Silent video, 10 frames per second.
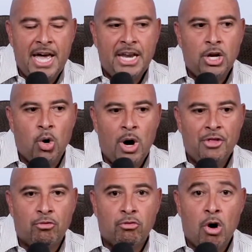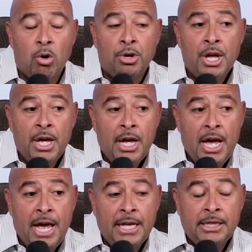and go on the road
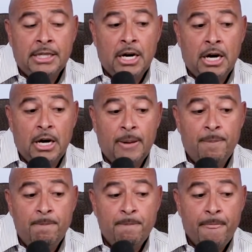and um,